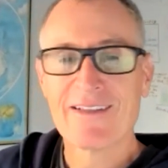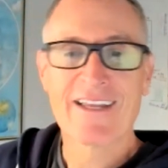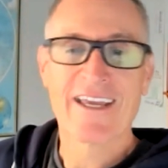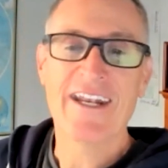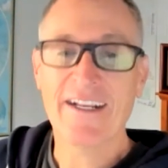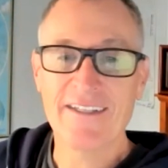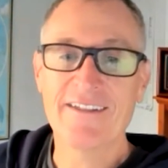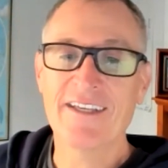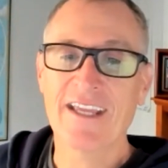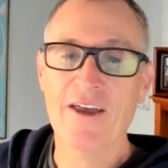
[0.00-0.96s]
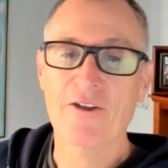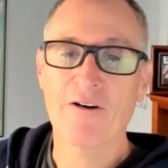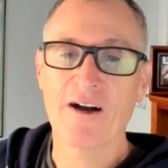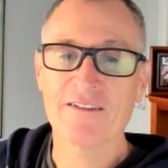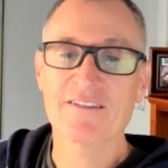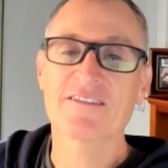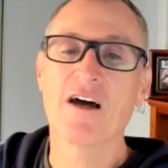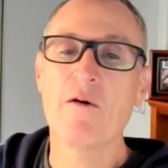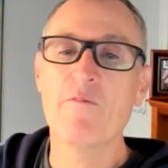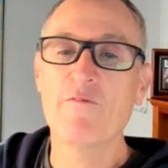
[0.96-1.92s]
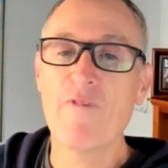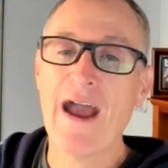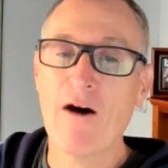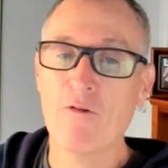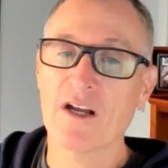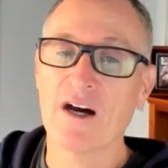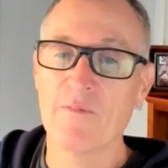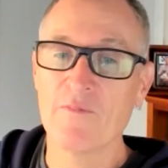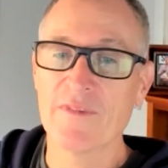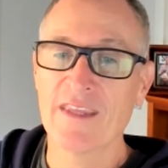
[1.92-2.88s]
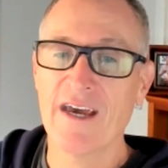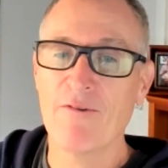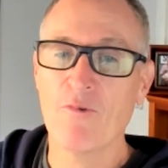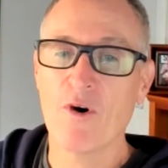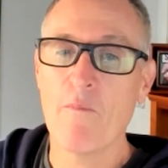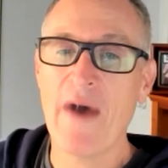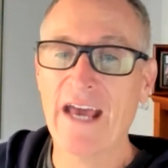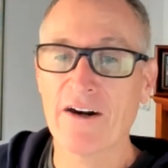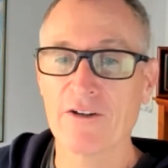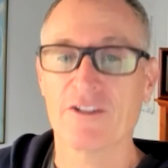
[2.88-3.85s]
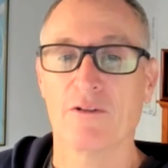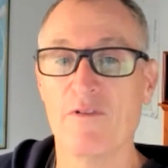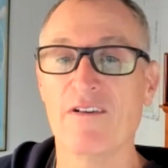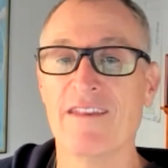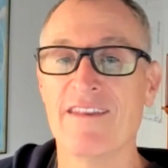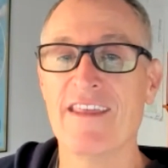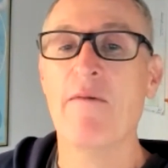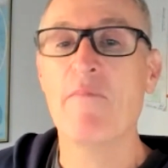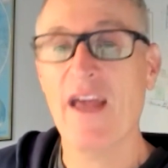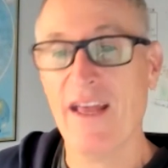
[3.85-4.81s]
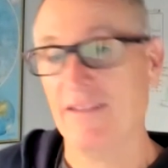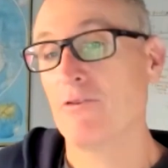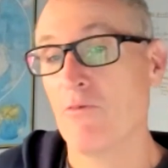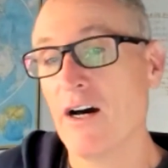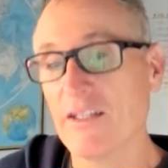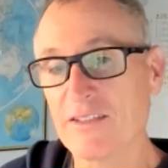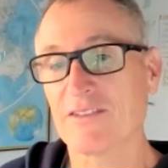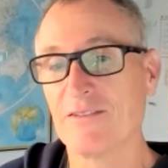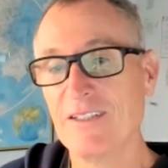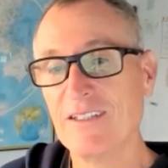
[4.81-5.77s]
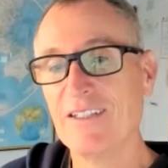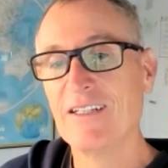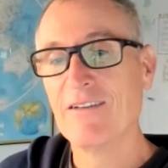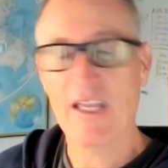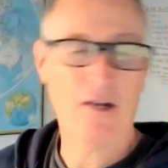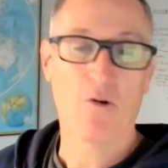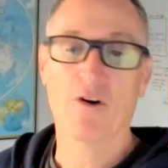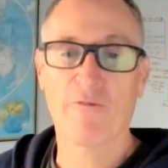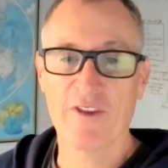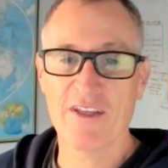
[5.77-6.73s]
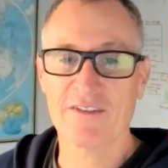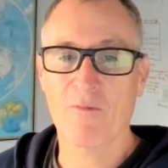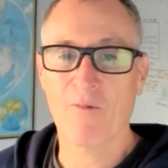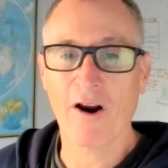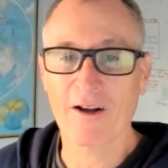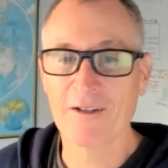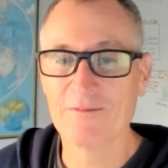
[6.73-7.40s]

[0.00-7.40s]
connected together on some outcome that will matter to them and to us in order for this to work.